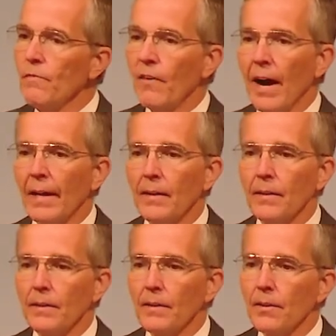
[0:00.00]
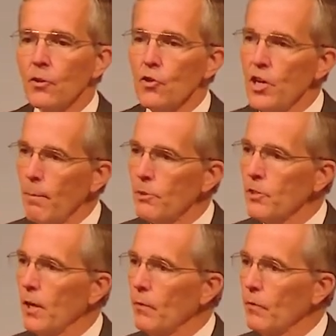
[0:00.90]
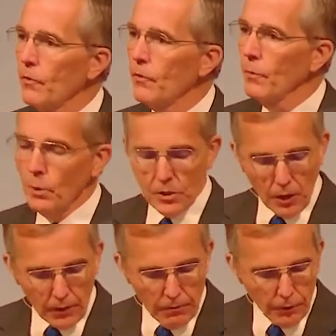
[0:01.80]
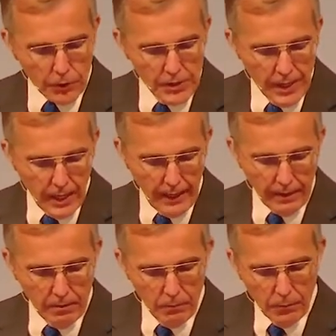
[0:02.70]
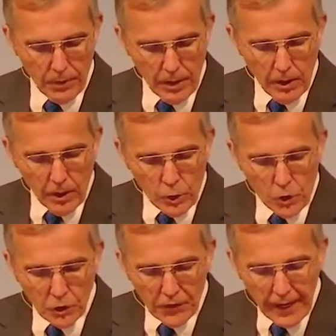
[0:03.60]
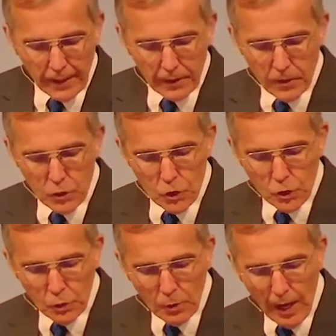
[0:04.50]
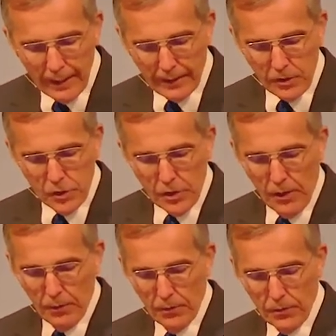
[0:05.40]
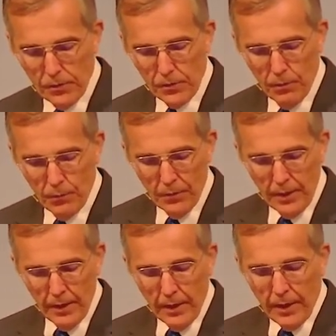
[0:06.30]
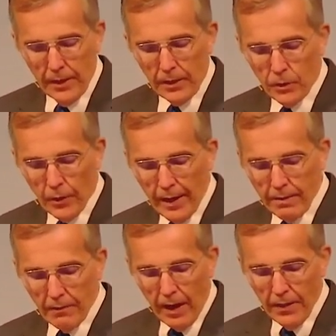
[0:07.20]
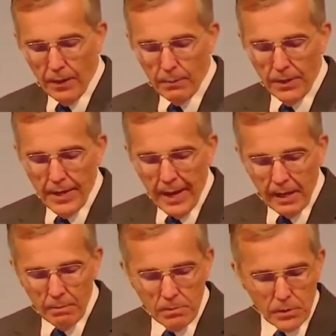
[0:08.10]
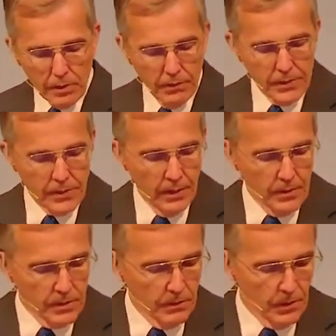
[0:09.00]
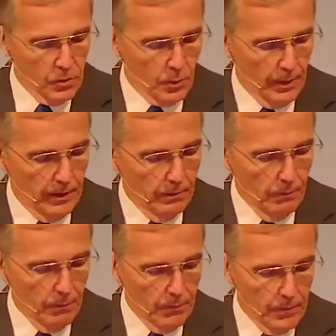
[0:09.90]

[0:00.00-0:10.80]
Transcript: we find gemstones. And we start in verse 9 You shall take two onyx stones and engrave on them the names of the sons of Israel,